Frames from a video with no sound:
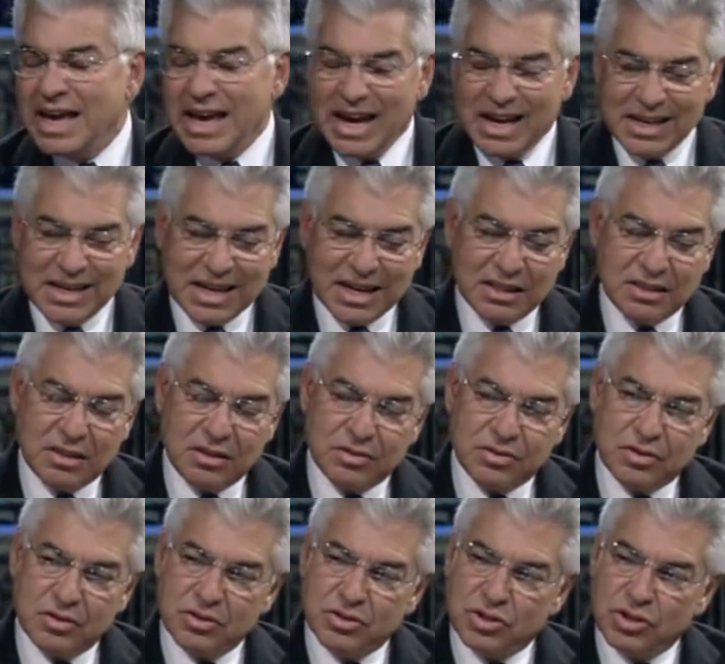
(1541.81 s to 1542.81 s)
And yet
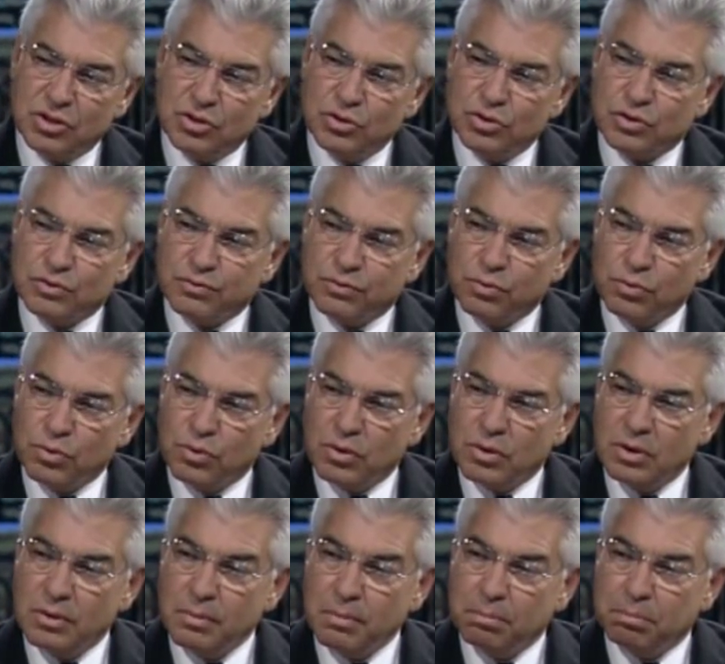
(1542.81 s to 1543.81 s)
this is used
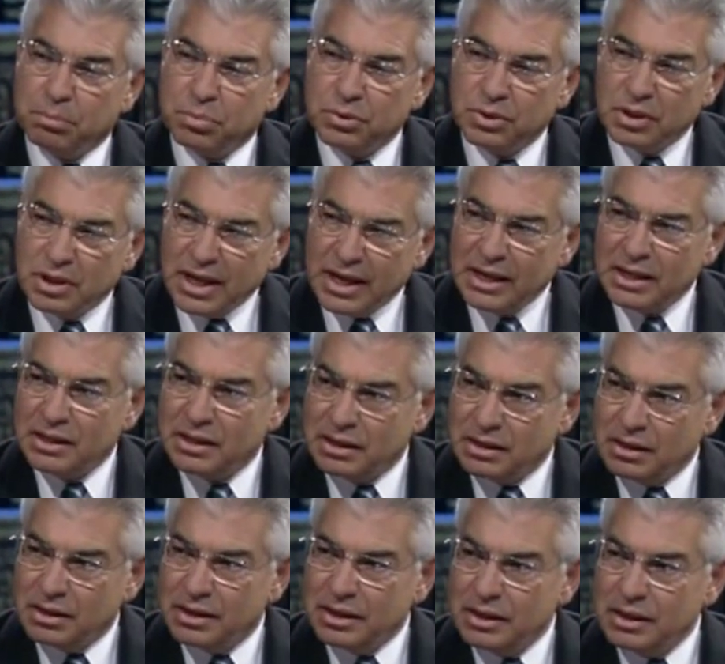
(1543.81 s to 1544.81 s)
for
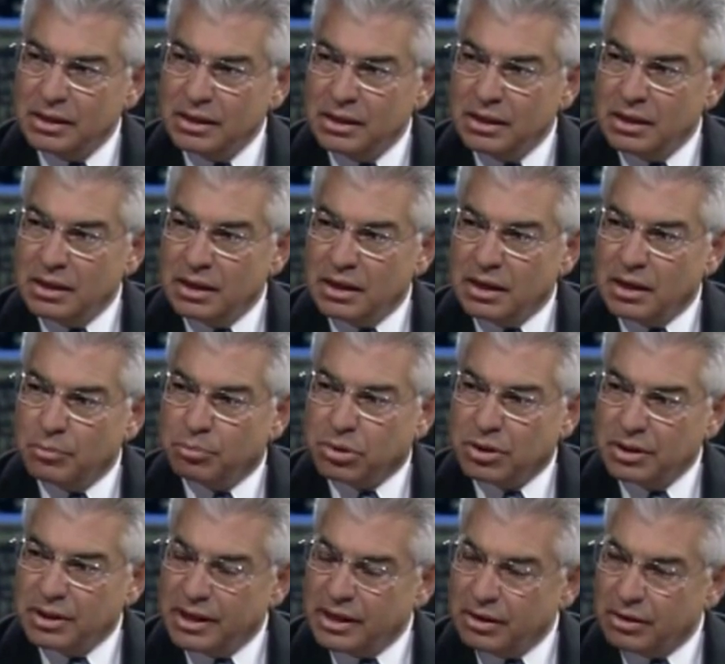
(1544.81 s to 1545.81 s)
blatantly Uh,
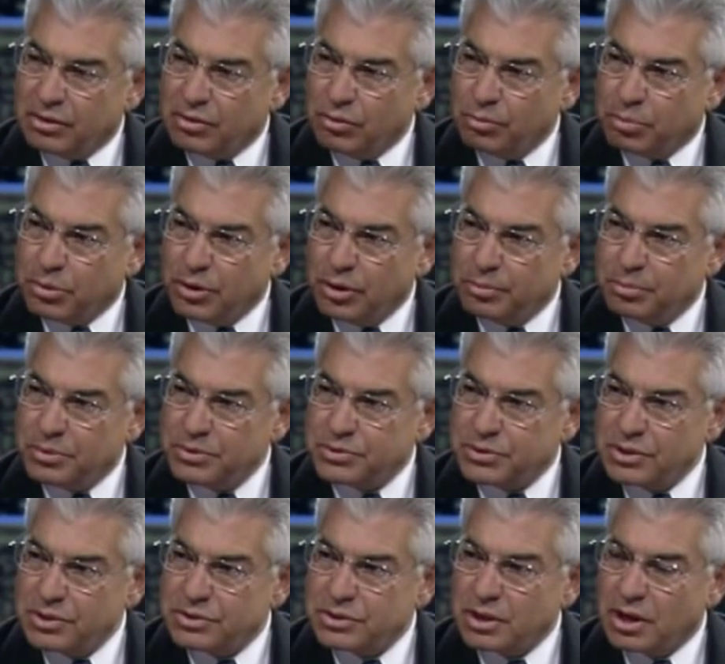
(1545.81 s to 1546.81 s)
political
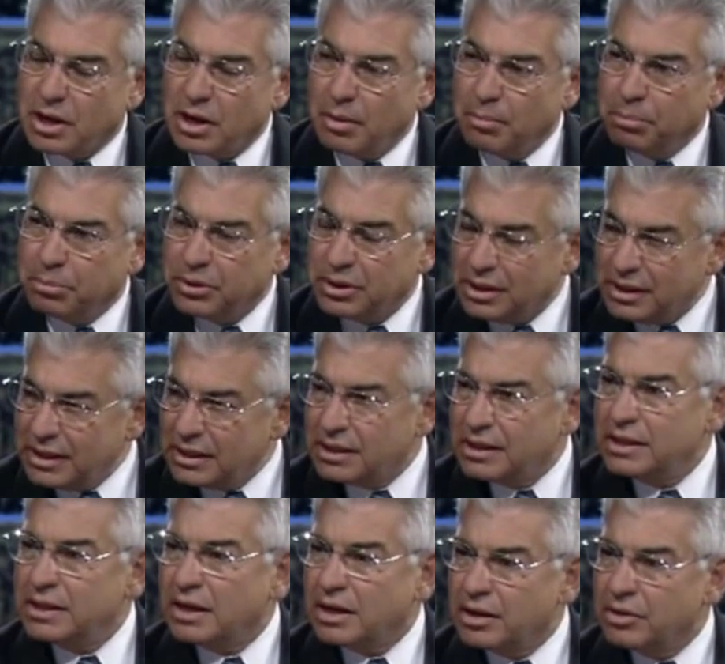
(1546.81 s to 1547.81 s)
purposes,
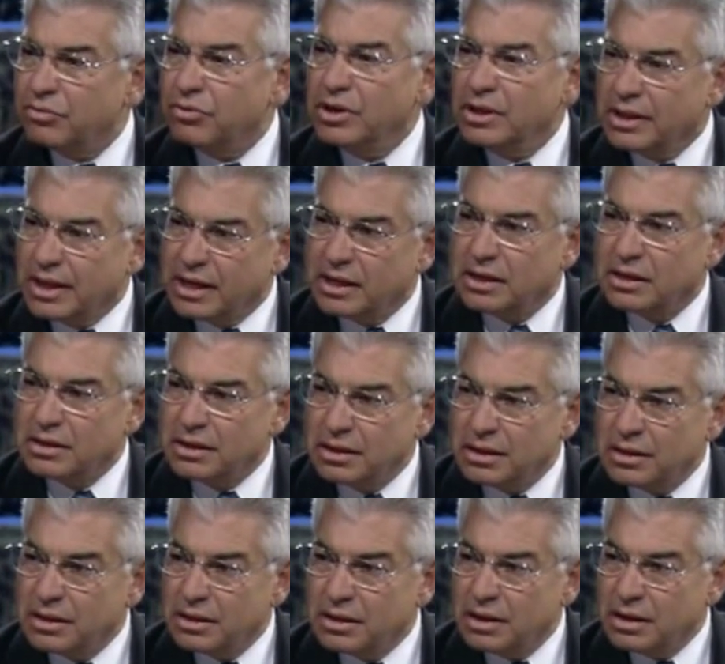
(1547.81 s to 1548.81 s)
completely unrelated
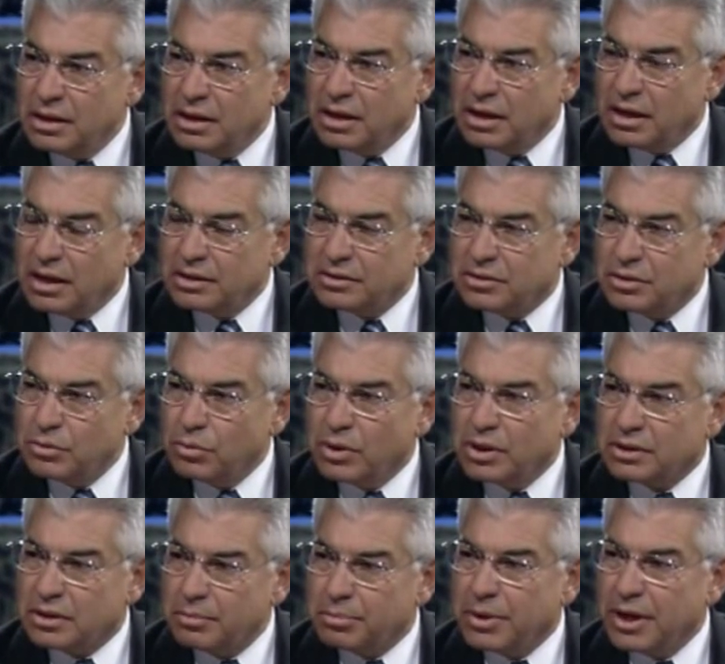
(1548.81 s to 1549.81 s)
uh, to
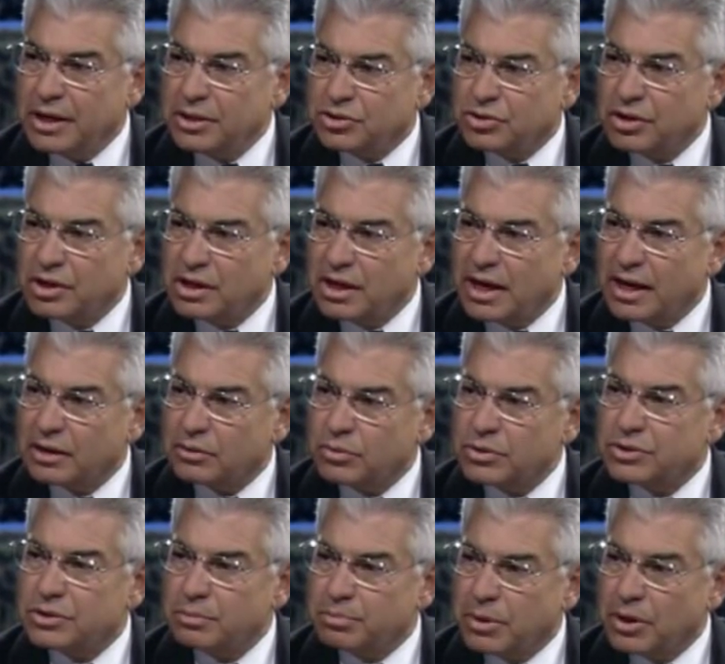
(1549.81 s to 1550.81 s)
what the Patriot Act
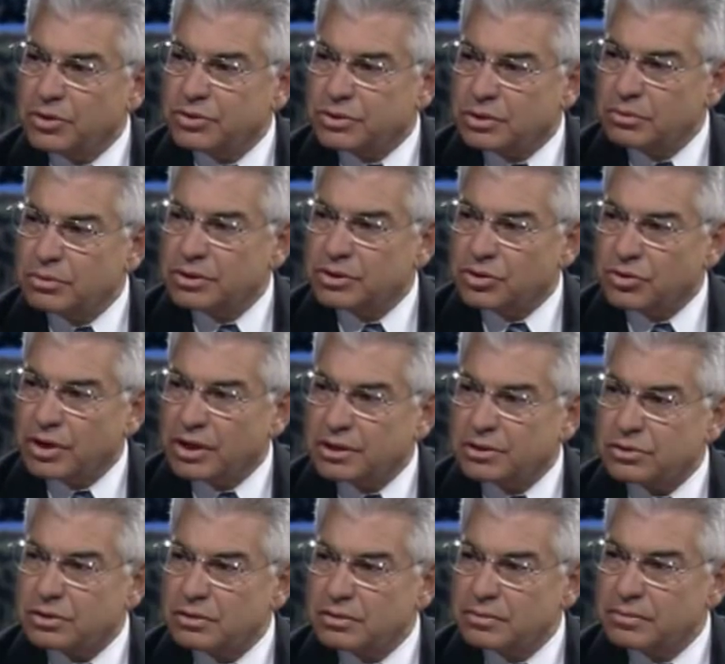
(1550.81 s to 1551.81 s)
was supposed to
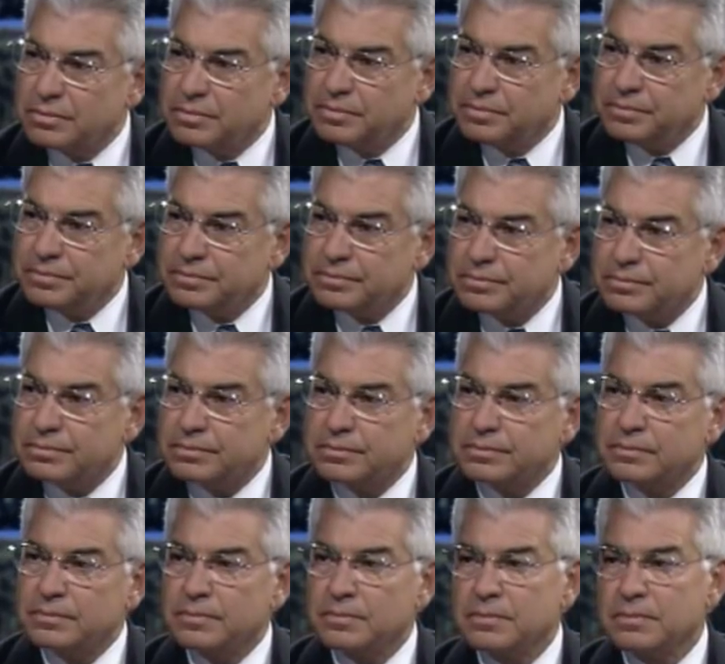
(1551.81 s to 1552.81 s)
address. Uh,
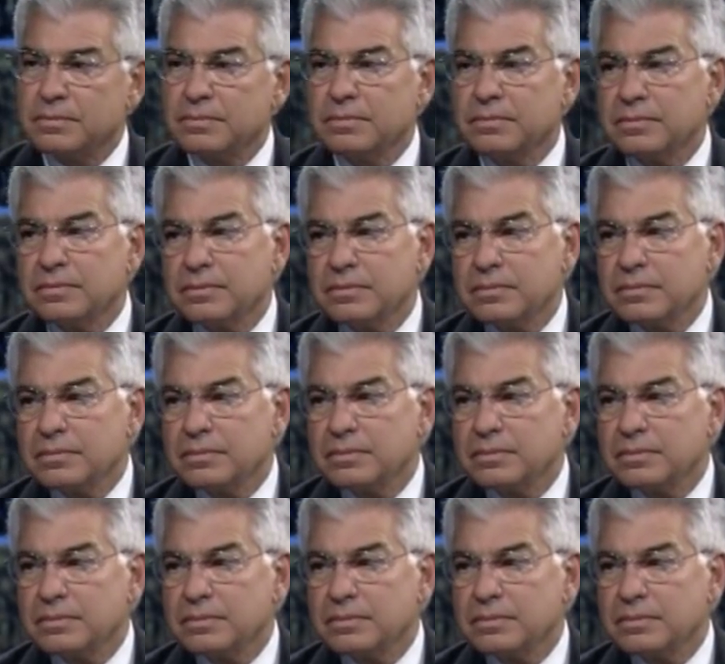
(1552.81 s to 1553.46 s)
and uh,